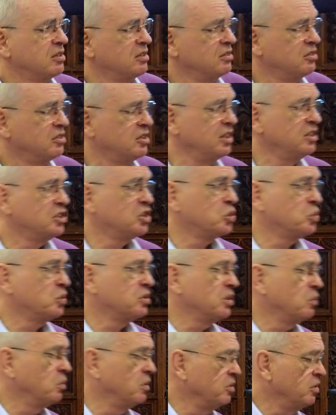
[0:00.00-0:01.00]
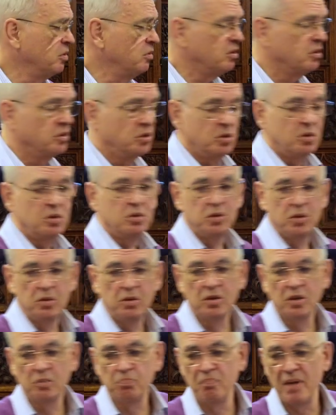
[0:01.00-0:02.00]
And Jesus would say, well, you're a
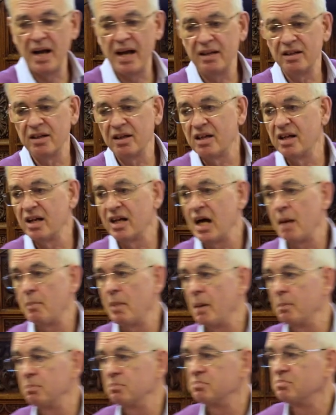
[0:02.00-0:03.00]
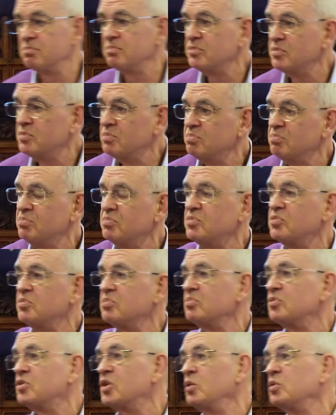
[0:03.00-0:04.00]
good man that can come up and
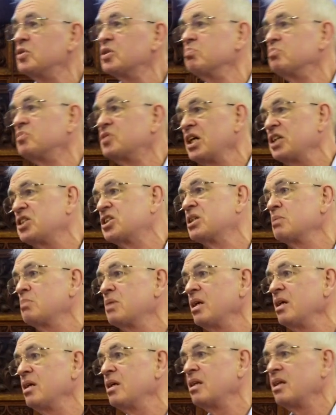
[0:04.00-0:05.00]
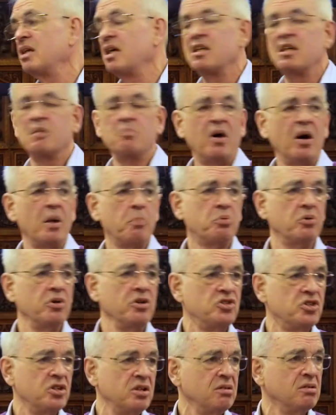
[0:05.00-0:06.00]
do some testimony at the end of my
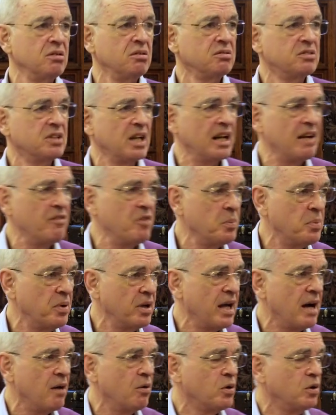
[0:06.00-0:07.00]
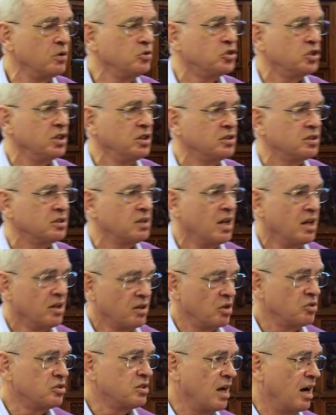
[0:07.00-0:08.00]
preaching and tell everybody how good Jesus
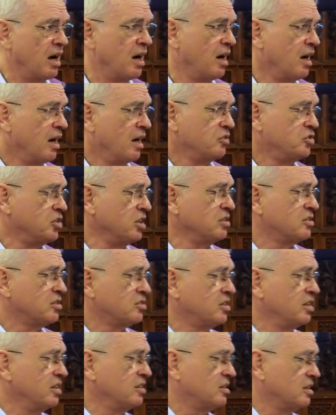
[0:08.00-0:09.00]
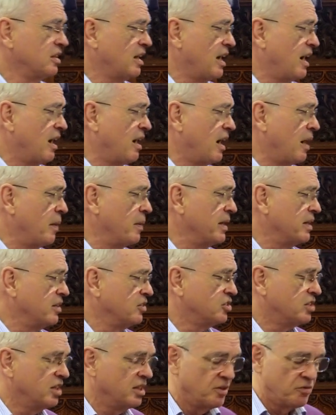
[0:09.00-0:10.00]
is and how he can
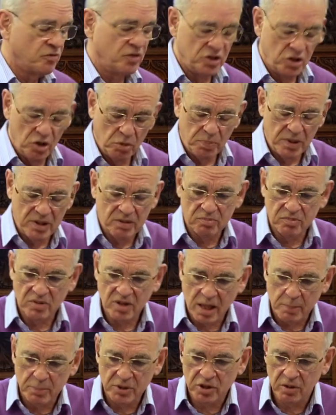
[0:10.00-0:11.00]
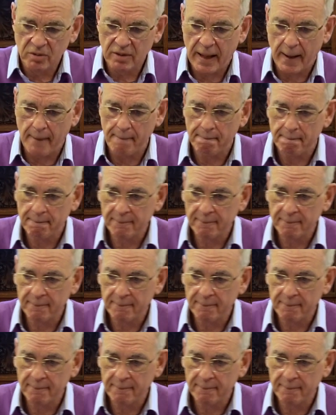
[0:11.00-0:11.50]
set you free. Come do that.